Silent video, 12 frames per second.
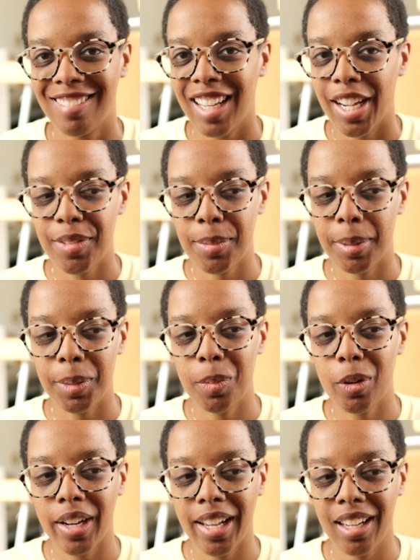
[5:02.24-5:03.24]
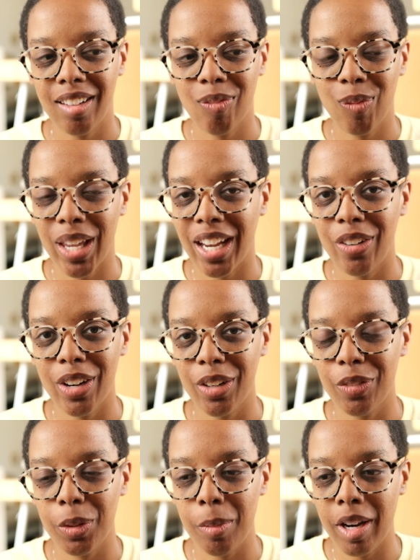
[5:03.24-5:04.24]
have spent the morning getting ready
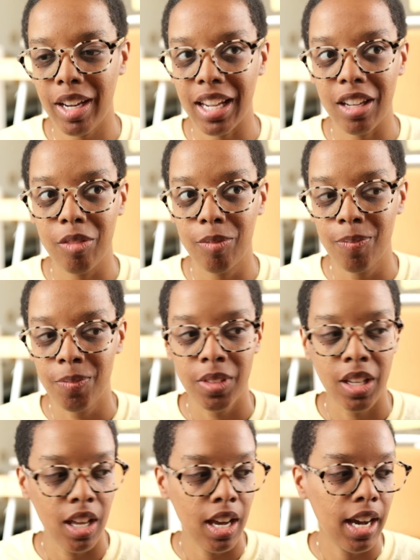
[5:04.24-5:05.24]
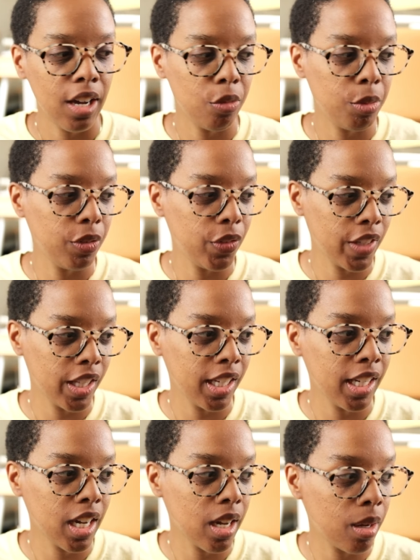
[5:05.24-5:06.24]
for the market. I've been
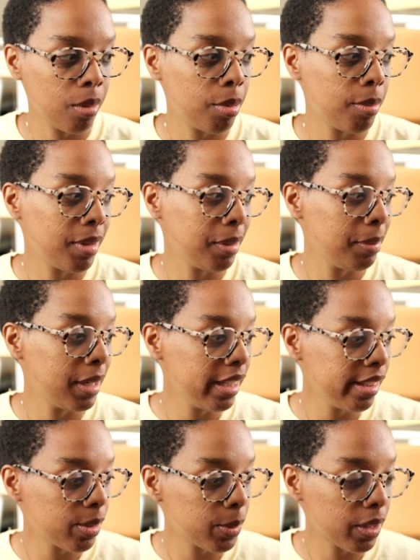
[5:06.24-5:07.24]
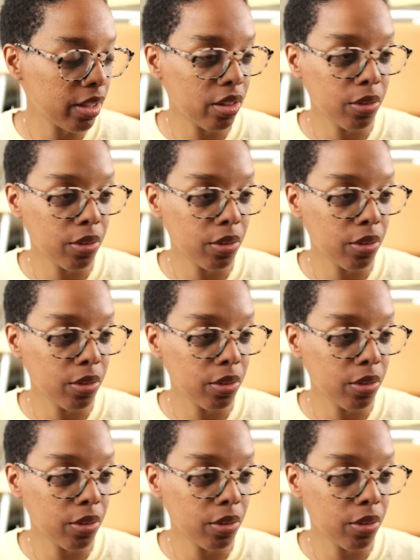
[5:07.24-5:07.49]
filling up my bins with all